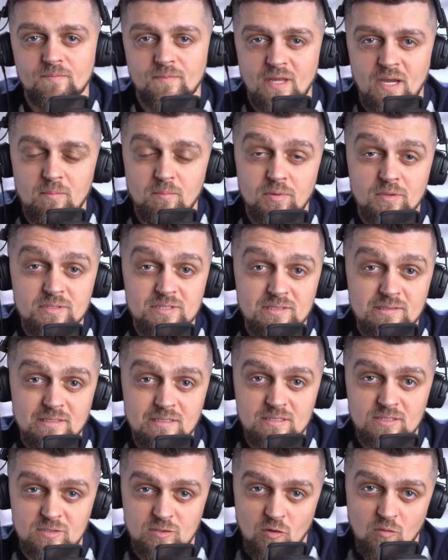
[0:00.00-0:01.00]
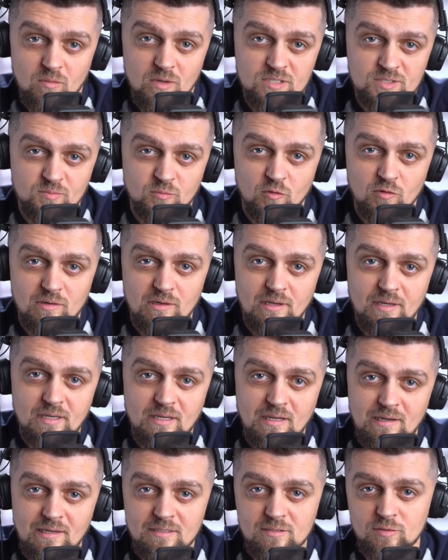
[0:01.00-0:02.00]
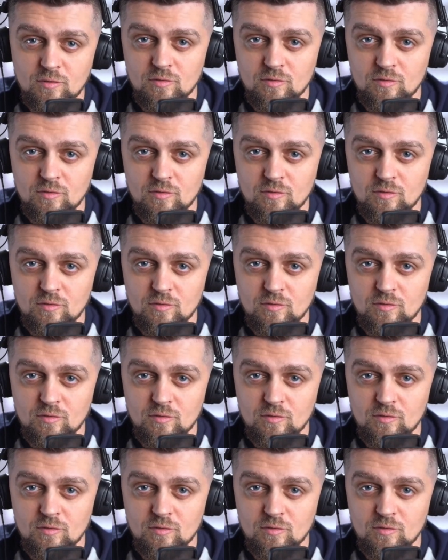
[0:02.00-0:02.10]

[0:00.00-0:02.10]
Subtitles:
I'm personally so much more likely